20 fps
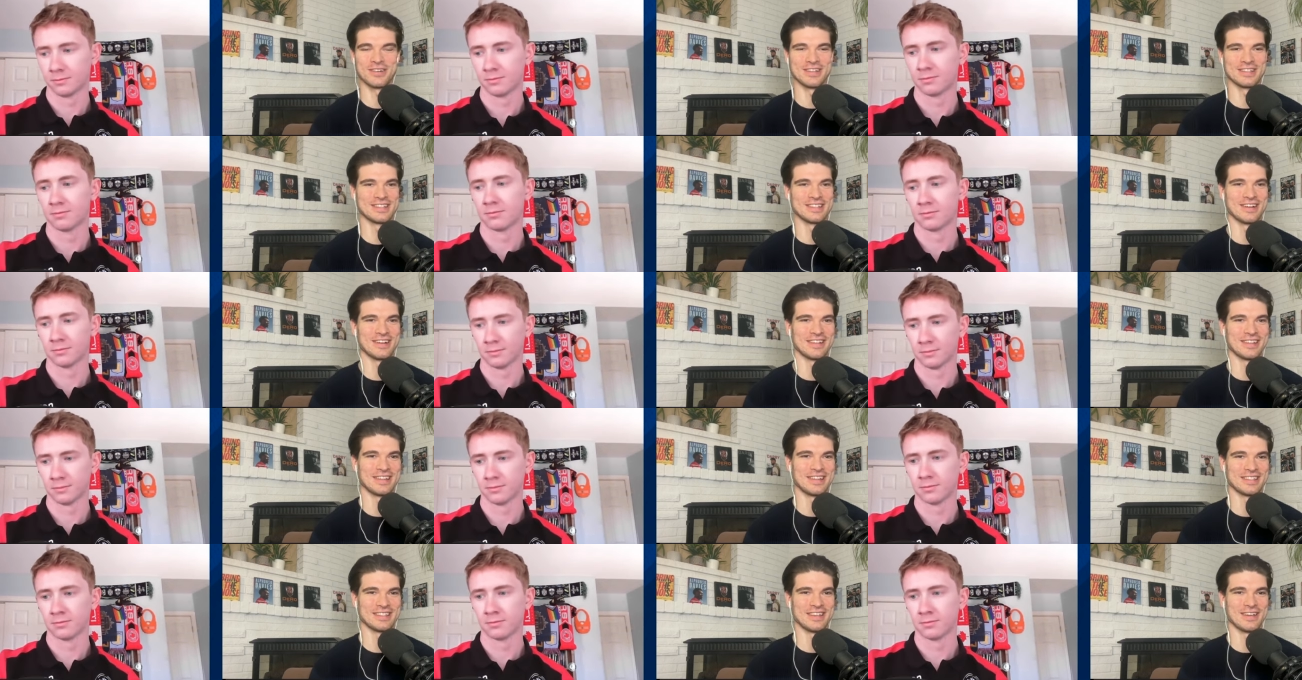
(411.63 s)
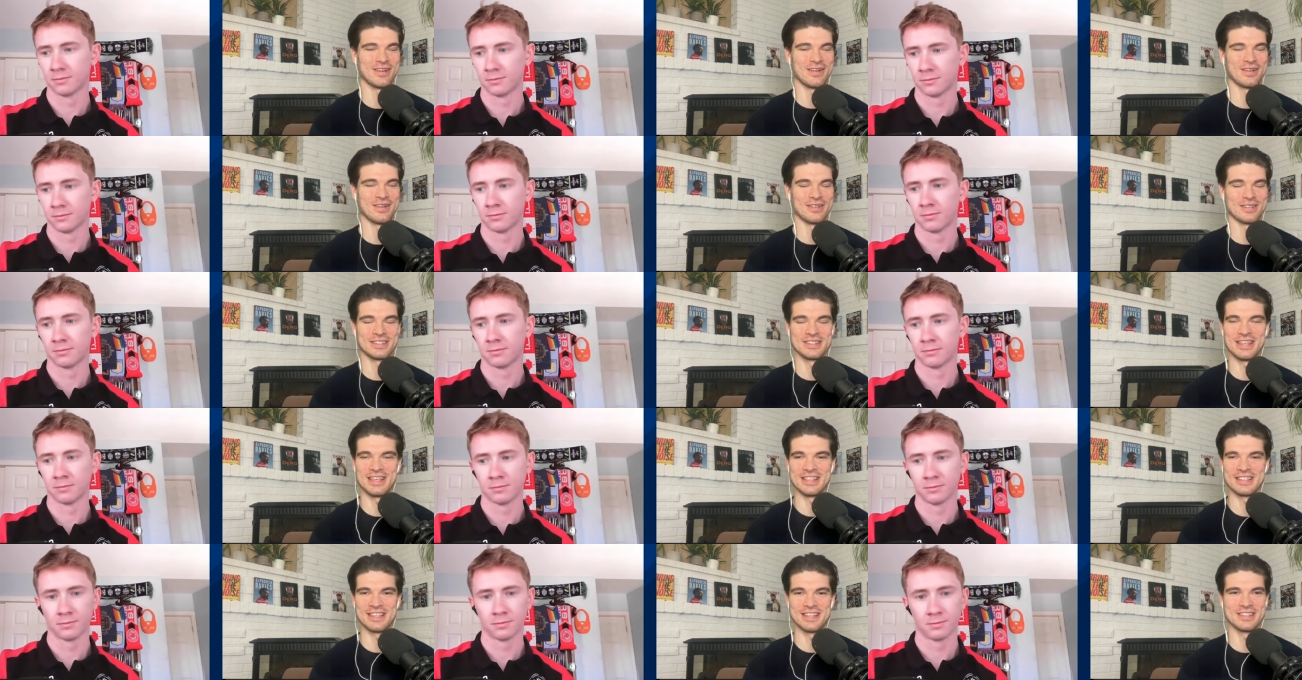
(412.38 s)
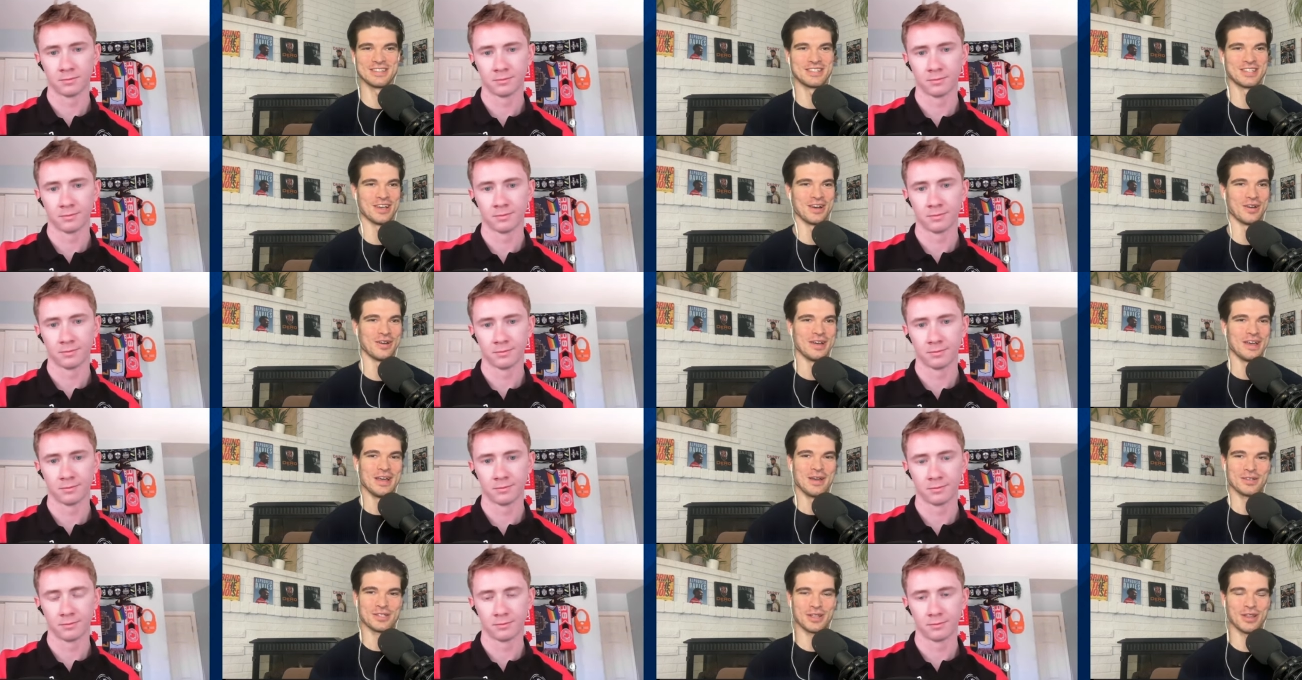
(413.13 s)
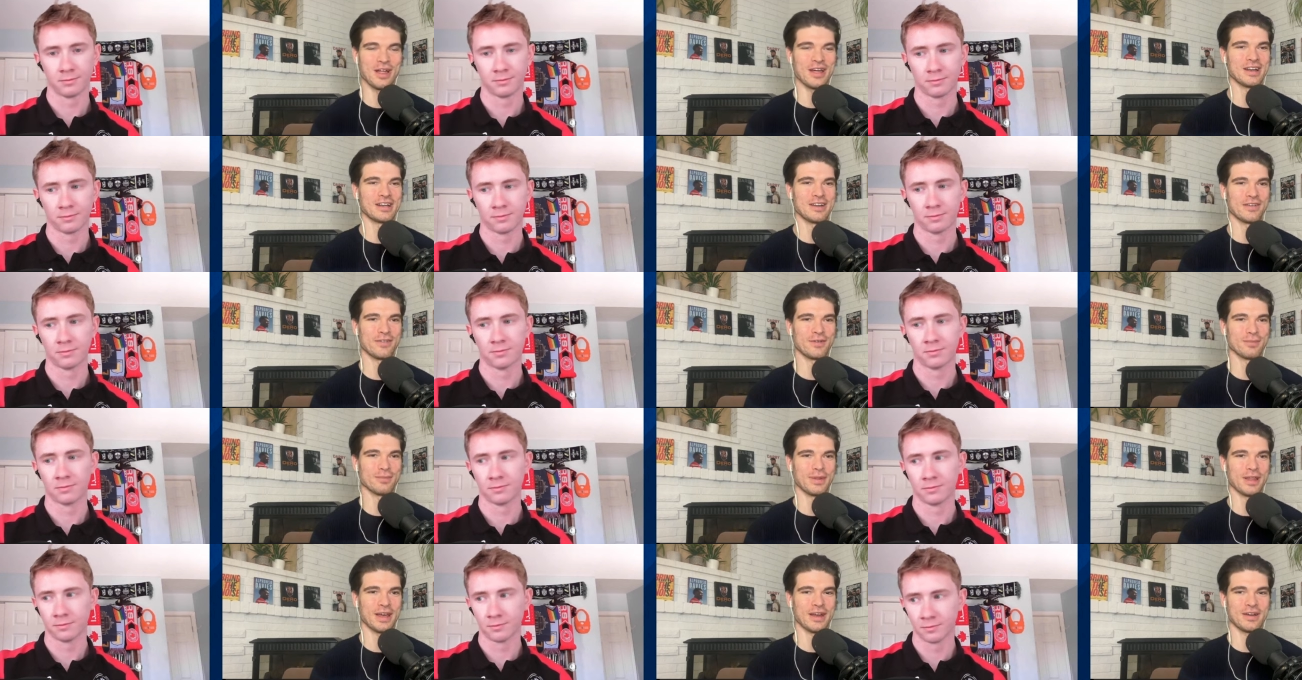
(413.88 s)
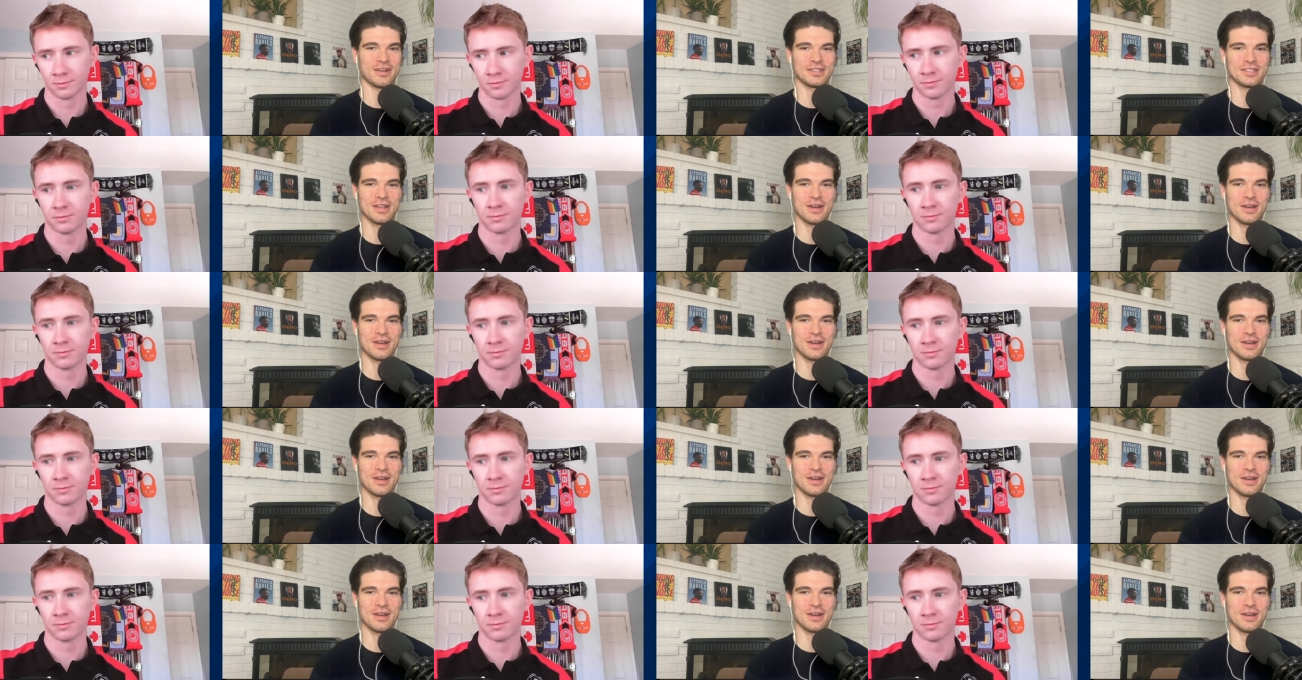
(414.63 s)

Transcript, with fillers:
Speaker 1: to start this uh, season. So there's a lot of different players there.